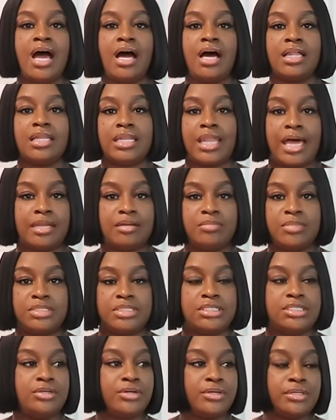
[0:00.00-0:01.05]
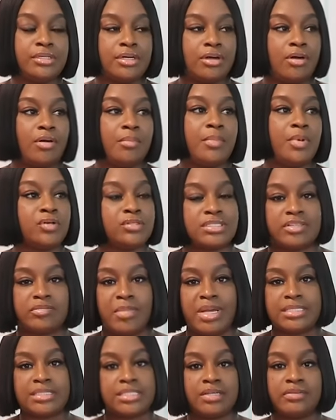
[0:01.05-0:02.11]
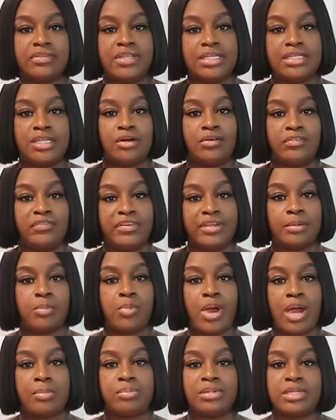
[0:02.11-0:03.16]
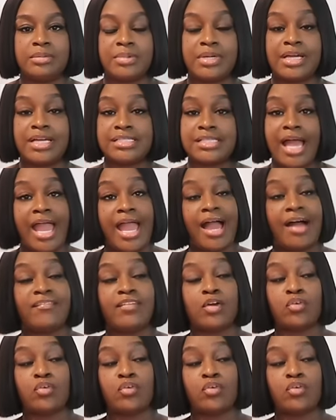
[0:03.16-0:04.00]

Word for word: a lot of material on most of my stuff that don't fit properly because I have